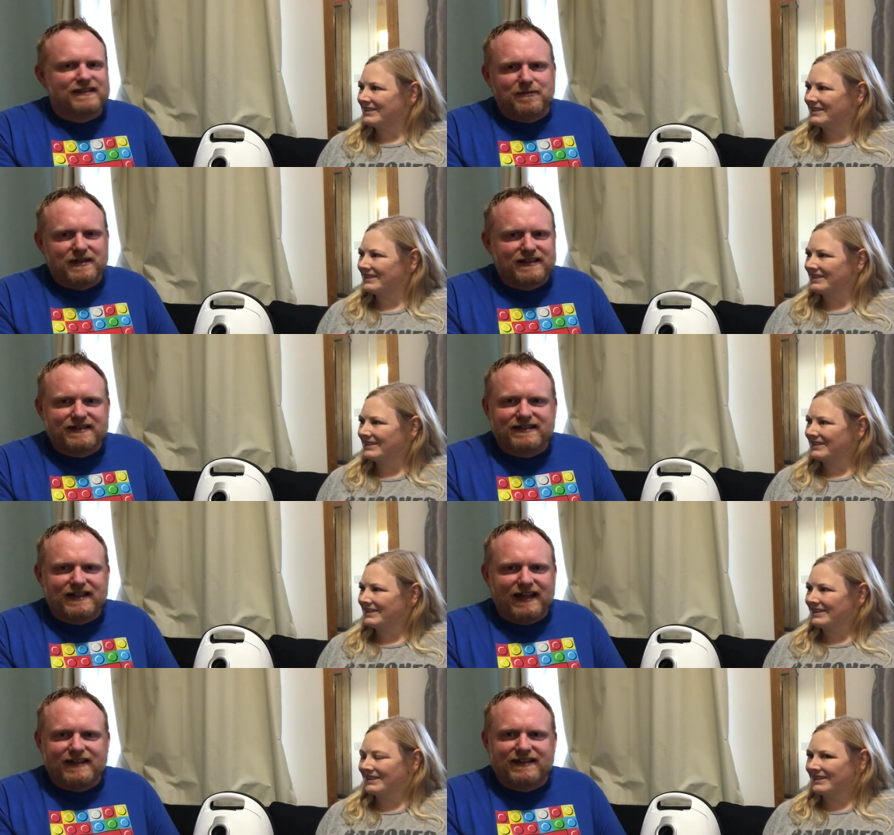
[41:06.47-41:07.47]
Speaker 1: is some of the
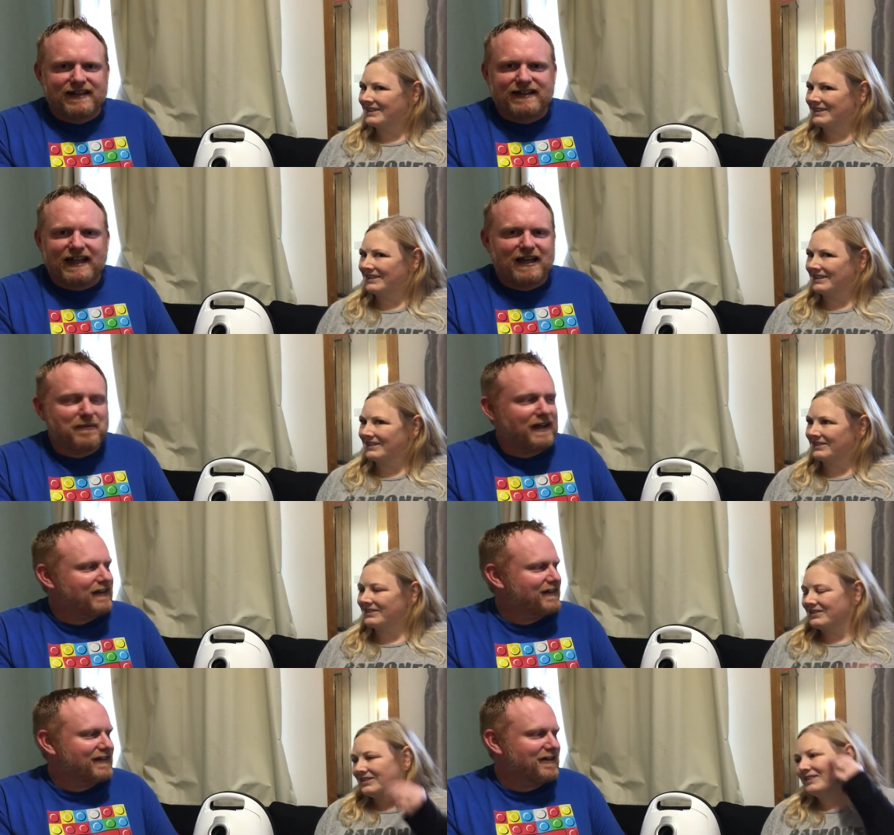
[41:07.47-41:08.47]
state that they come
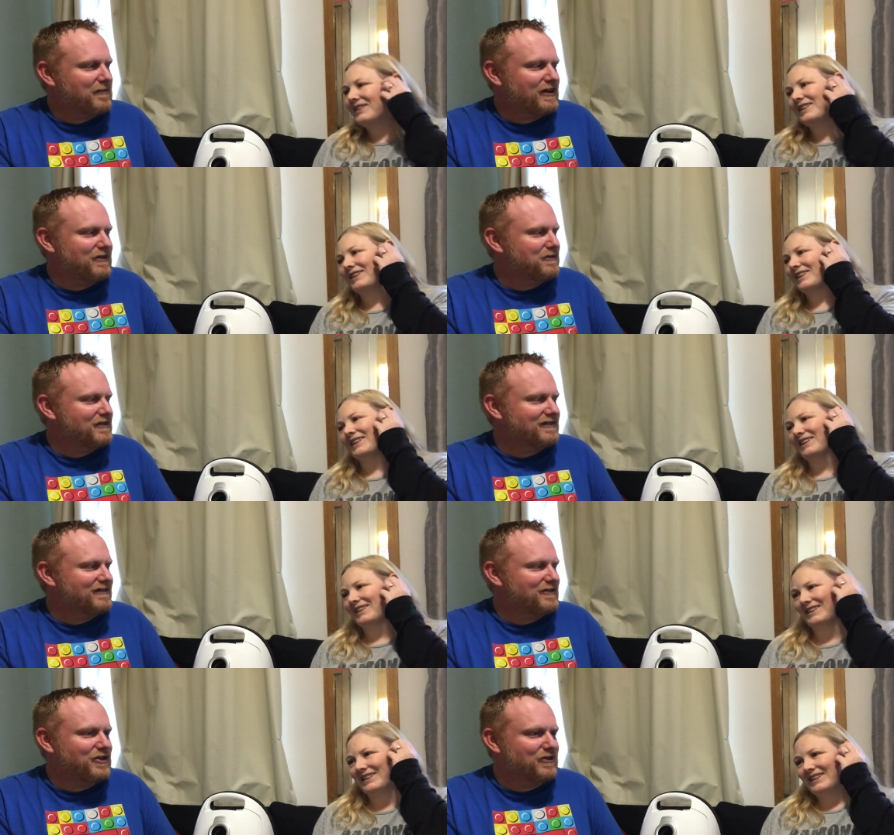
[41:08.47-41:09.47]
in. I mean, you
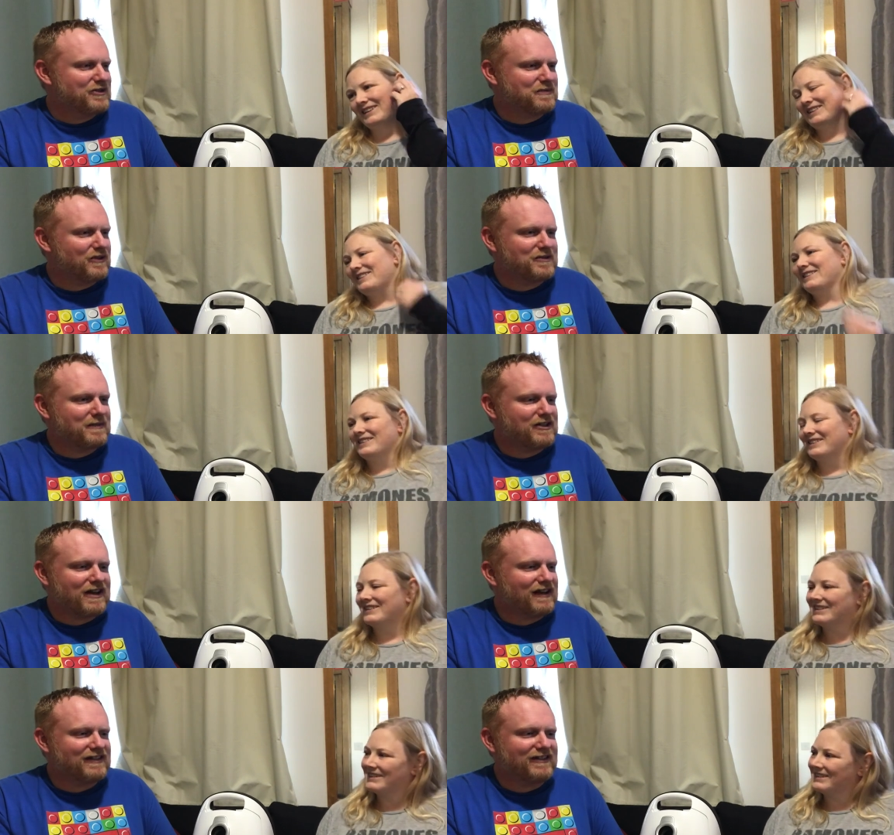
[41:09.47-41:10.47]
wouldn't, you know, just watch my
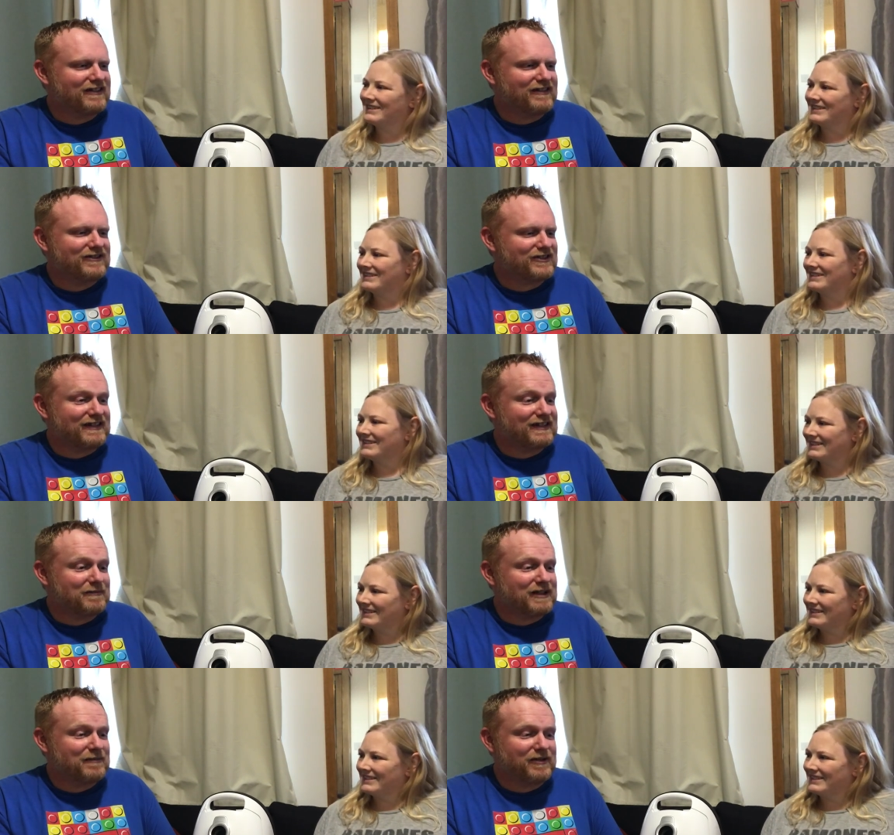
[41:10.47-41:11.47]
channel and you'll see
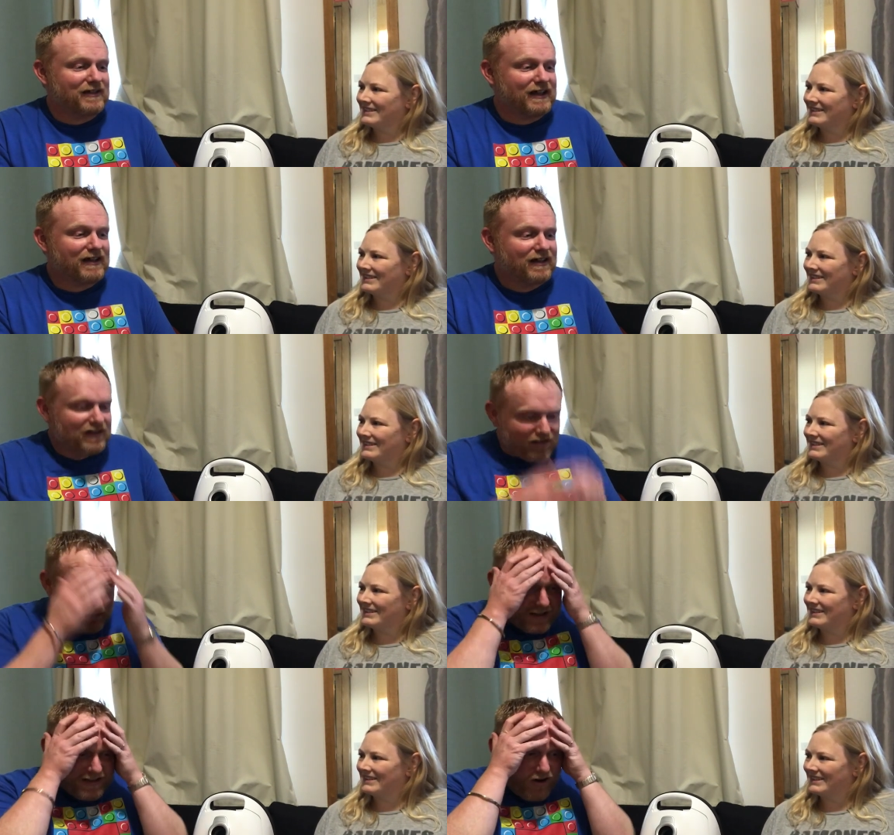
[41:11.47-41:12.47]
some of them and you're like, oh
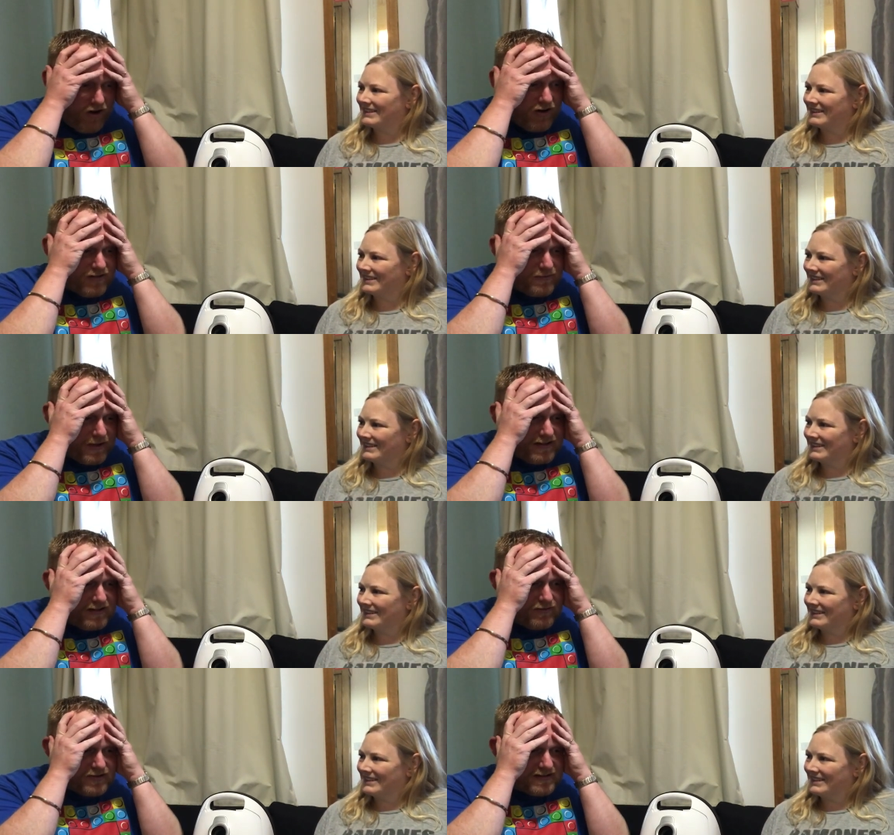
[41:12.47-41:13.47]
my god, why
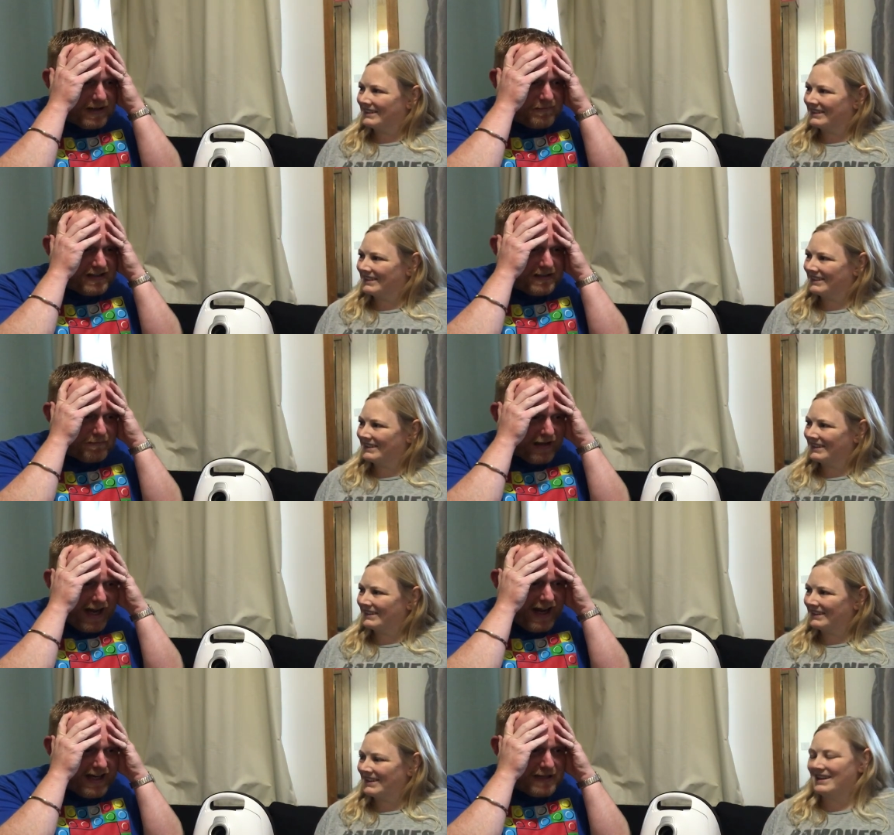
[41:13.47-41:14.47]
didn't you just empty the
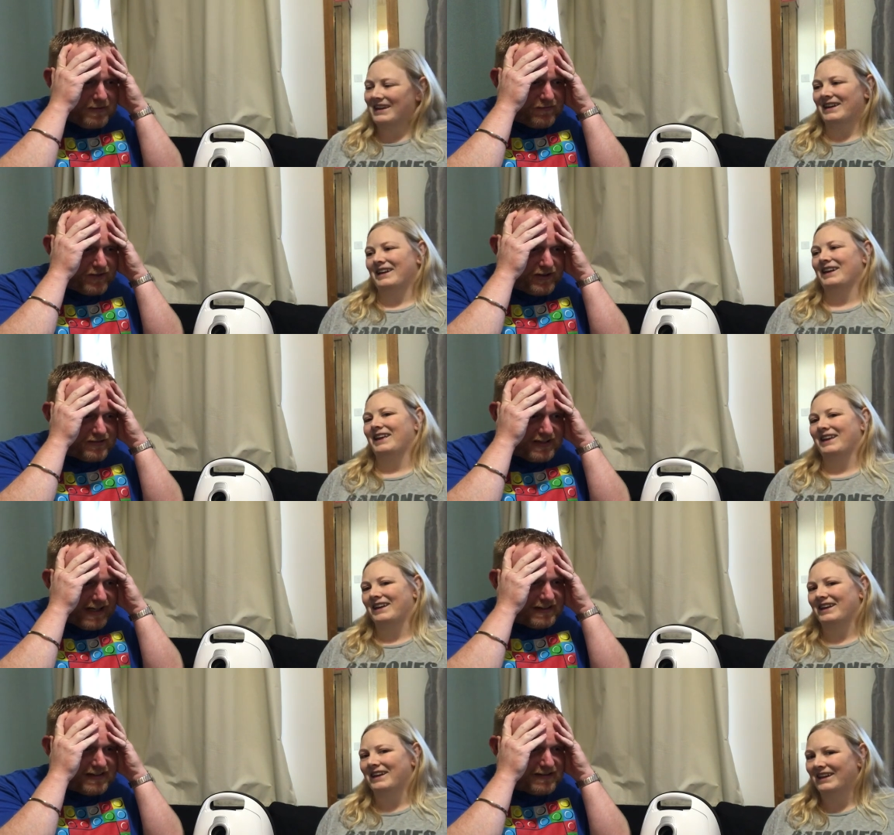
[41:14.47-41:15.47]
bag before you
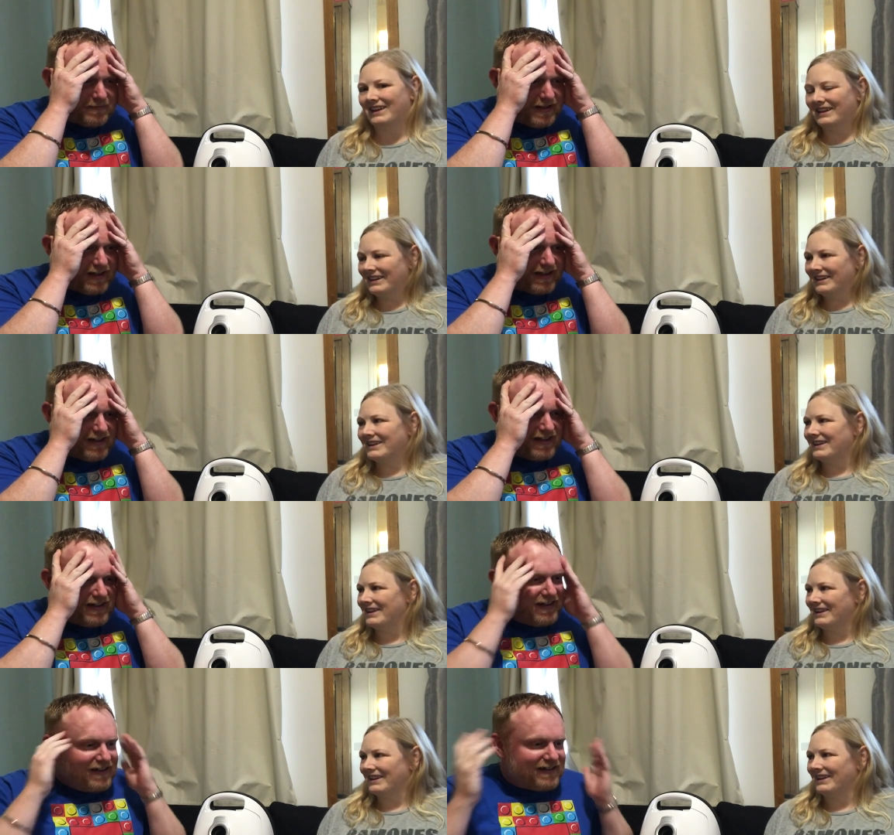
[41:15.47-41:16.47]
sent it to me?
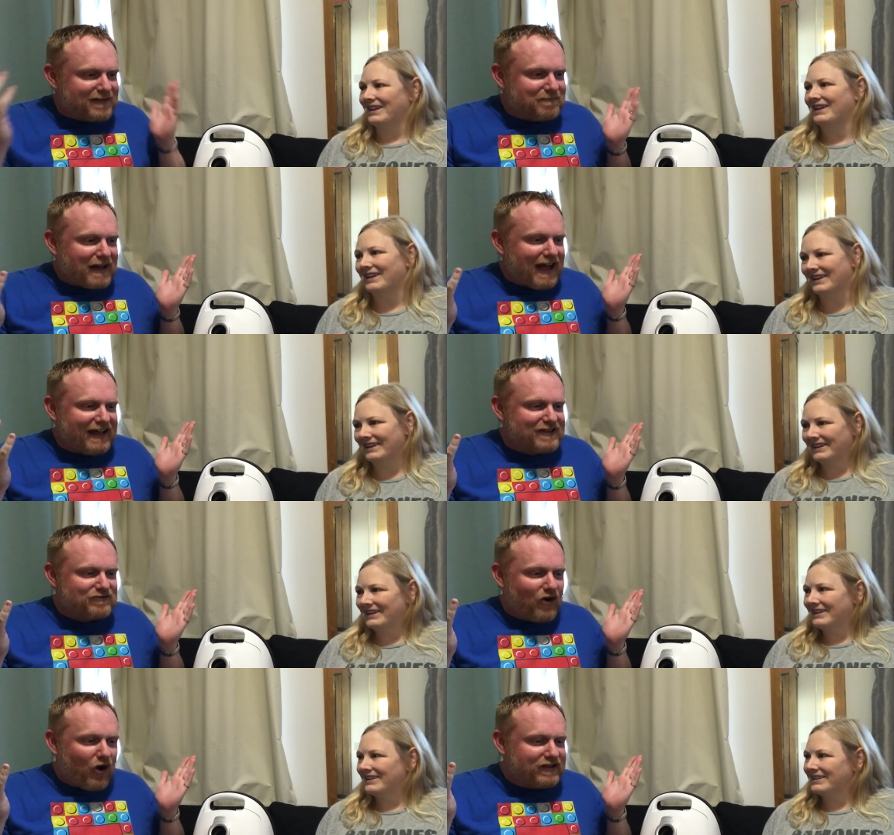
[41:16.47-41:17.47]
The bag is
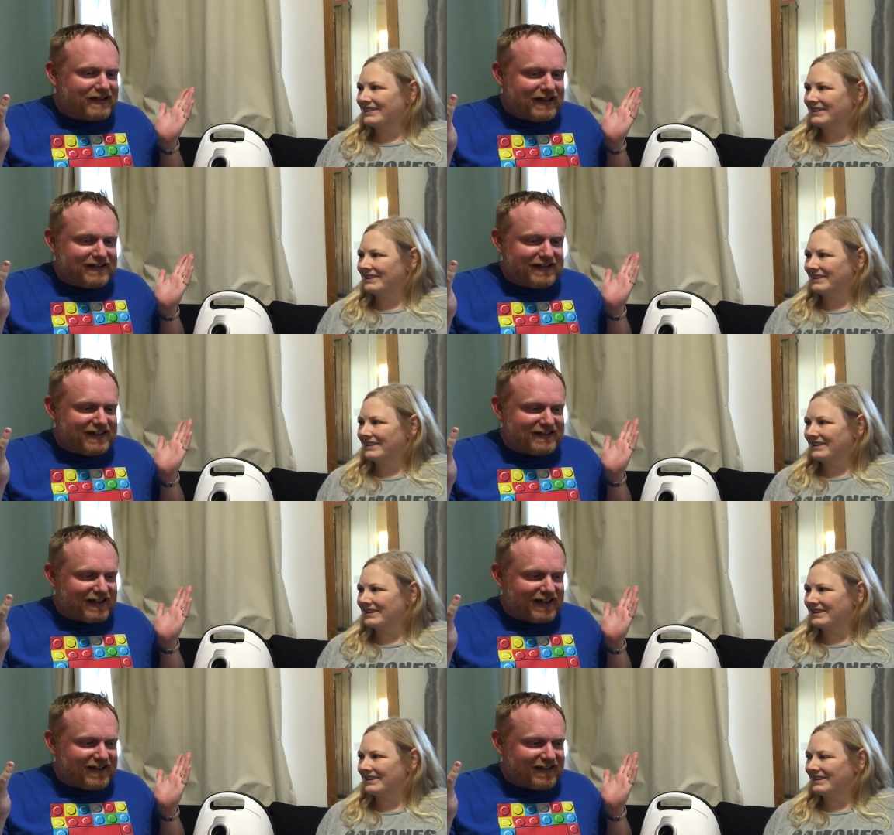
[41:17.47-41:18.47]
rotted and there's
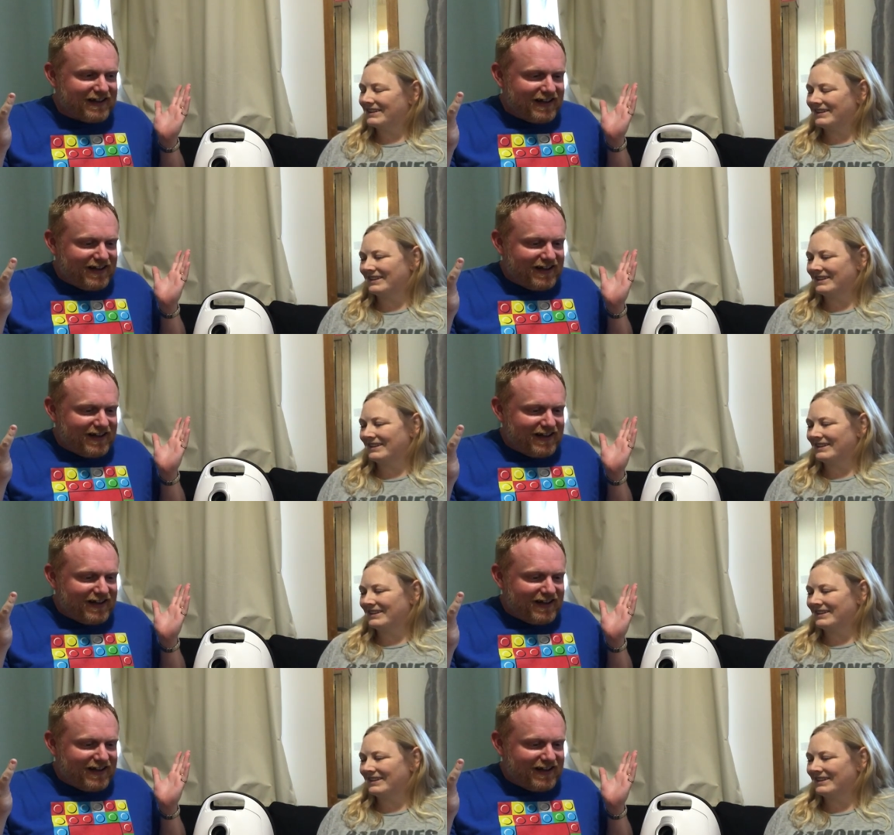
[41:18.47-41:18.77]
like